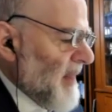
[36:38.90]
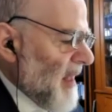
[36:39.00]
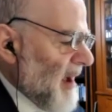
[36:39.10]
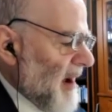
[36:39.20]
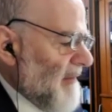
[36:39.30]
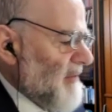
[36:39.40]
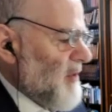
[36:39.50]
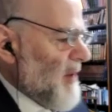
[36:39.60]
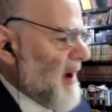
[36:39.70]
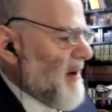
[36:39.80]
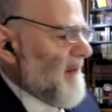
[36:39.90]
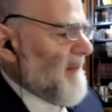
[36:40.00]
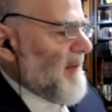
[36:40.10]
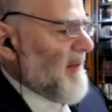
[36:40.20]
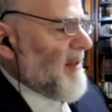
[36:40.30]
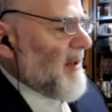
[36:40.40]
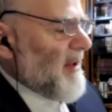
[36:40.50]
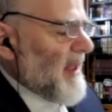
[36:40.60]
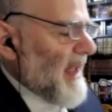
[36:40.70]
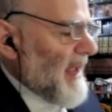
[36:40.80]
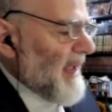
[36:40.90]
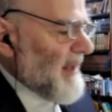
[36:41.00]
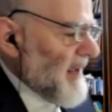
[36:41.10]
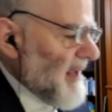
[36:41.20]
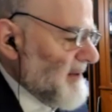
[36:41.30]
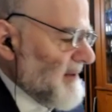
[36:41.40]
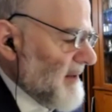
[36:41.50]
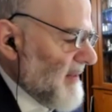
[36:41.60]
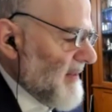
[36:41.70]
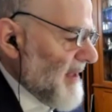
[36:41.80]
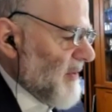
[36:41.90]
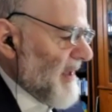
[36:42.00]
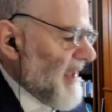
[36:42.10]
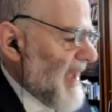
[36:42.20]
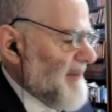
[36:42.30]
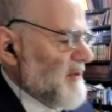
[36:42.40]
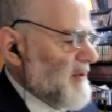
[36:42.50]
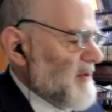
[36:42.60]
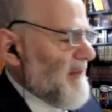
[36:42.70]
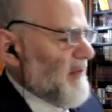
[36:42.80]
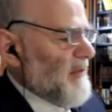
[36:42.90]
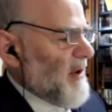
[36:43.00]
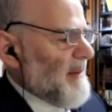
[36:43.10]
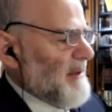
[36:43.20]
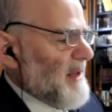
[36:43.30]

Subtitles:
of the ground, and that's why the camel drivers are